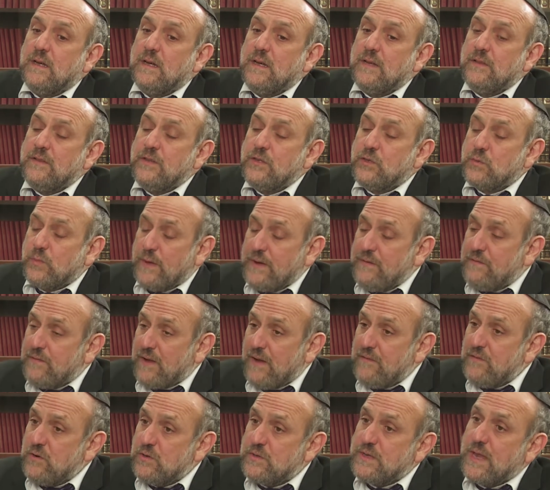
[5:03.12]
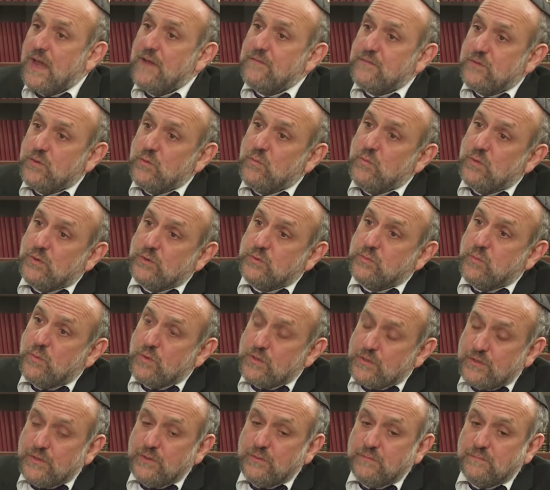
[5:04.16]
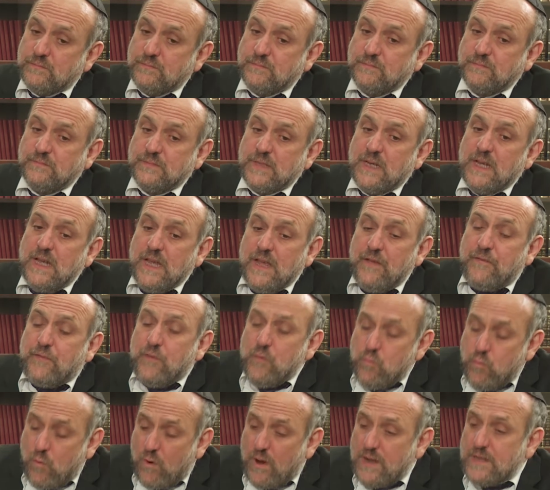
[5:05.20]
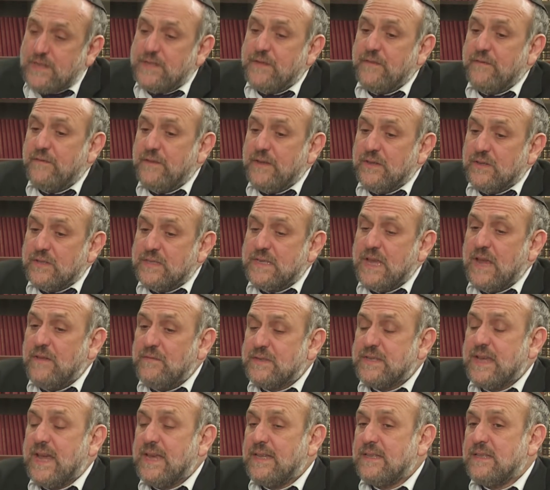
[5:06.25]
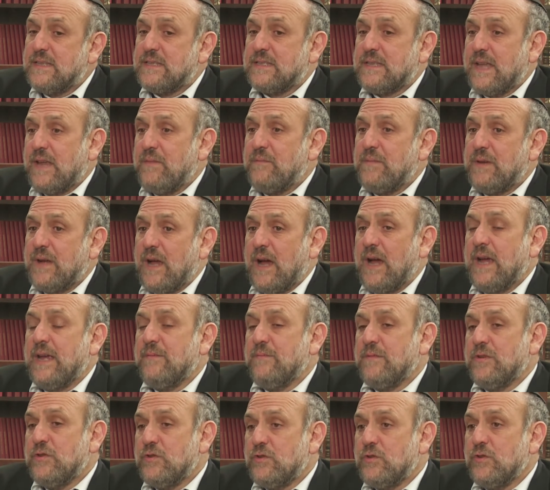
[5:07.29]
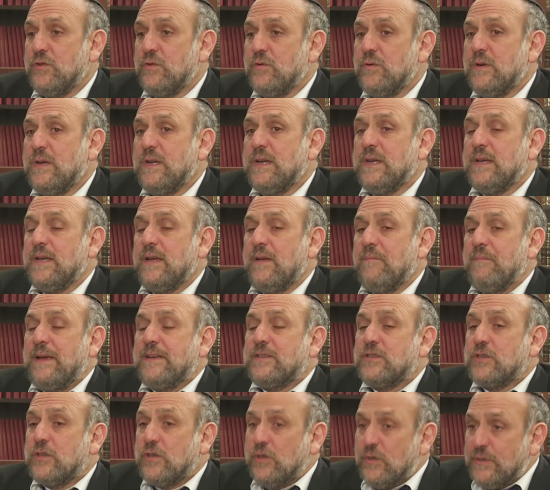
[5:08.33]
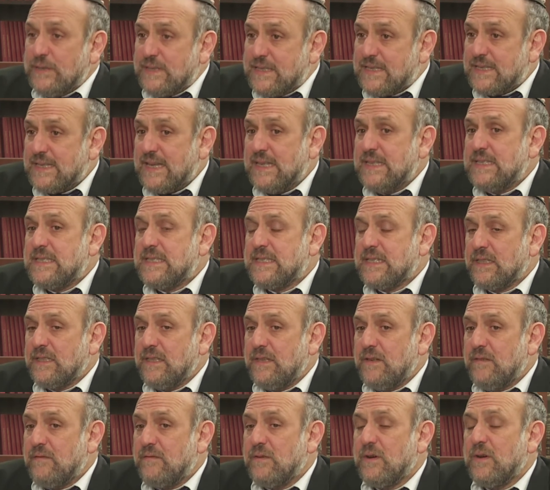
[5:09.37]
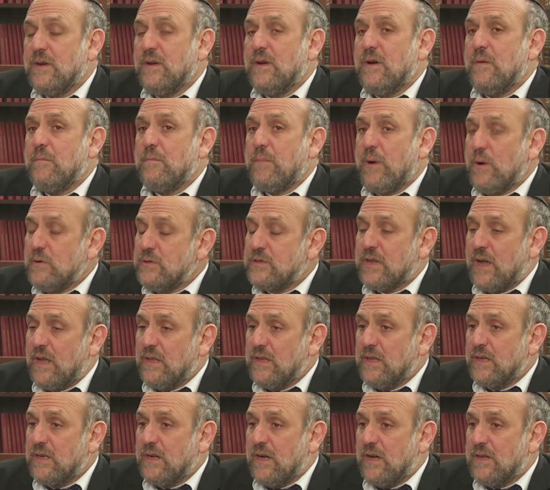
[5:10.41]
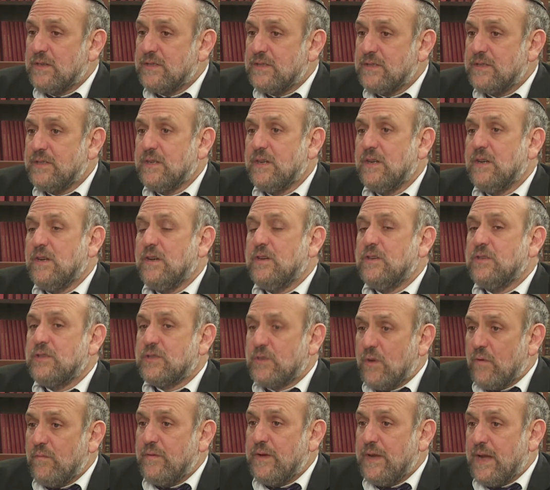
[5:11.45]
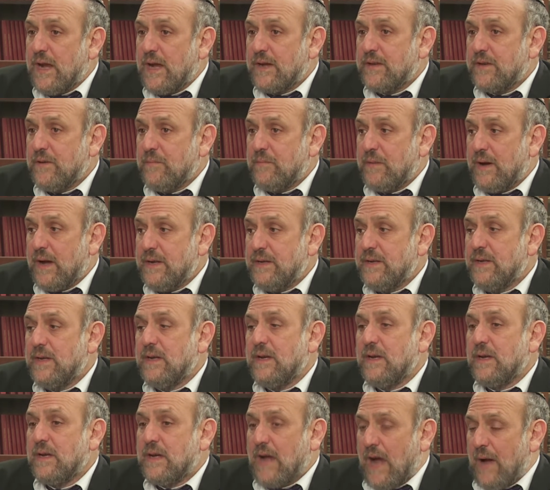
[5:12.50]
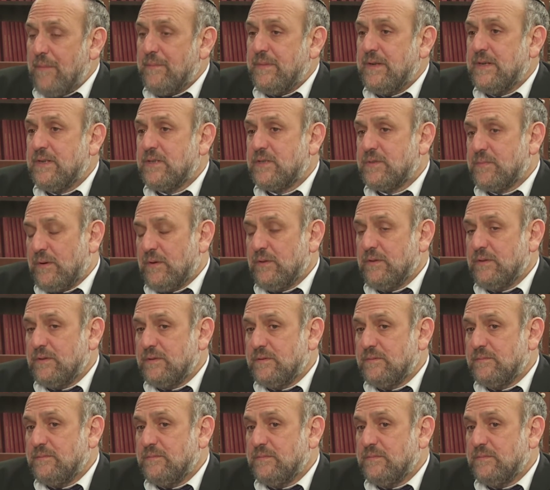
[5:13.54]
in the 25 years after World War II. If you want to feel safe saying the statement, I am a Jew, it makes good sense to leave post-Holocaust, Soviet-occupied, communist Poland.